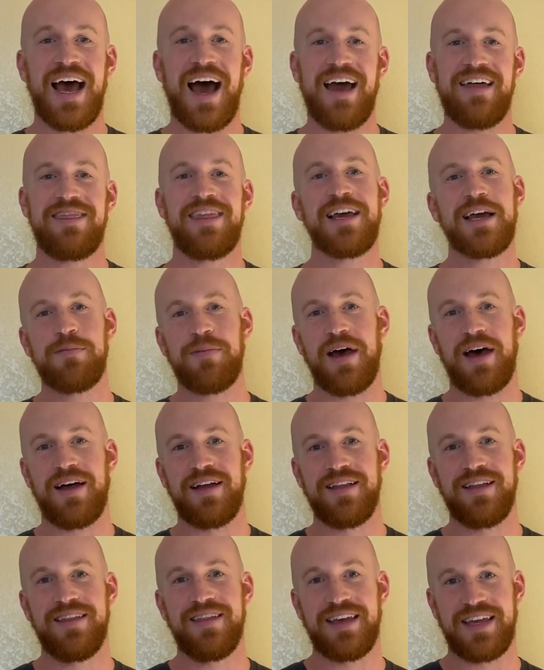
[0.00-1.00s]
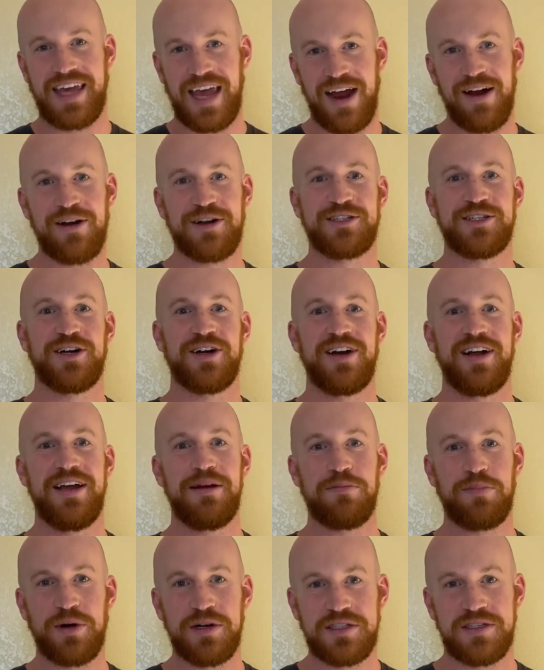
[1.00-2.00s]
I think about the character
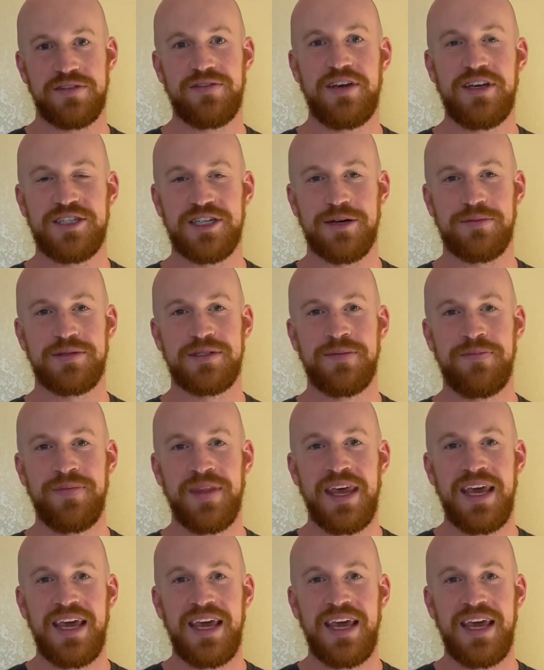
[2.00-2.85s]
in Prince of Egypt.